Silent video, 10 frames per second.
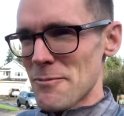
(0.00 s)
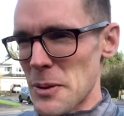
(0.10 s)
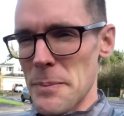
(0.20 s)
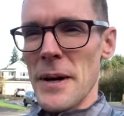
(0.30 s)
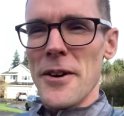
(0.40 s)

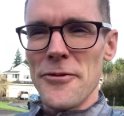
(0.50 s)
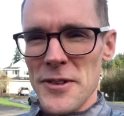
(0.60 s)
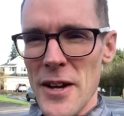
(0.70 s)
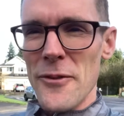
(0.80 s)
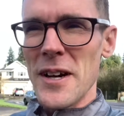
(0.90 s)
prepare
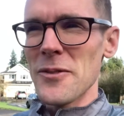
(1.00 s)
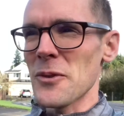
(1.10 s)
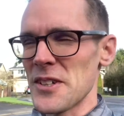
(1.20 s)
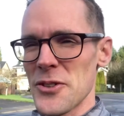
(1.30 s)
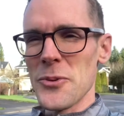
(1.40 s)
for that run
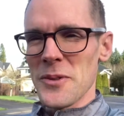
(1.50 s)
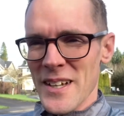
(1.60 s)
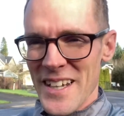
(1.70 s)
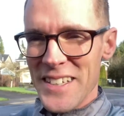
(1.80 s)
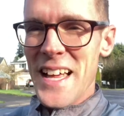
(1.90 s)
when you
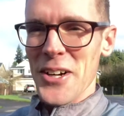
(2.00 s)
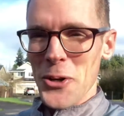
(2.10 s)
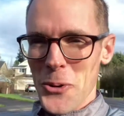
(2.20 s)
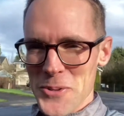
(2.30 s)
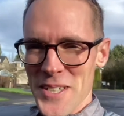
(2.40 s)
hit that
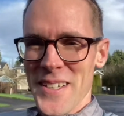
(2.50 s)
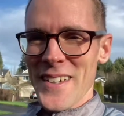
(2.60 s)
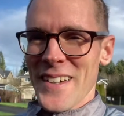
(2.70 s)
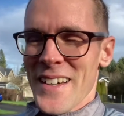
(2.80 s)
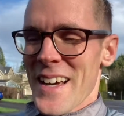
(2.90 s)
cold.
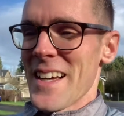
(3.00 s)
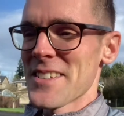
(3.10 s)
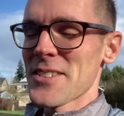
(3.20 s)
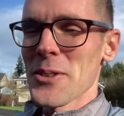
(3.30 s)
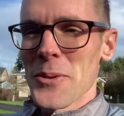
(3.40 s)

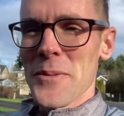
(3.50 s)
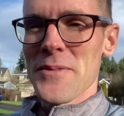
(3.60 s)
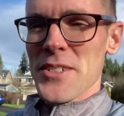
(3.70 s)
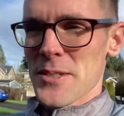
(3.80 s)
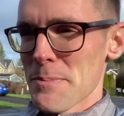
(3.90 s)
And so
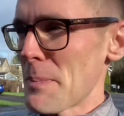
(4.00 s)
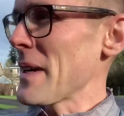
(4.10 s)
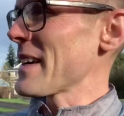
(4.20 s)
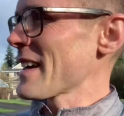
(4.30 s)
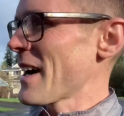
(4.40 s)
just
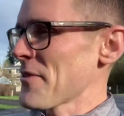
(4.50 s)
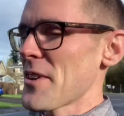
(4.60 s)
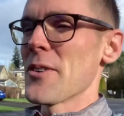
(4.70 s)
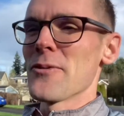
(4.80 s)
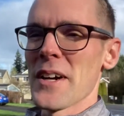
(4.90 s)
being out
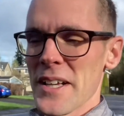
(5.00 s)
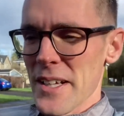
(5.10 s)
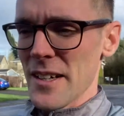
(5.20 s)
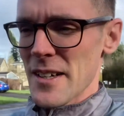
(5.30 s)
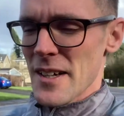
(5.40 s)
there and
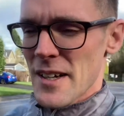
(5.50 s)
running,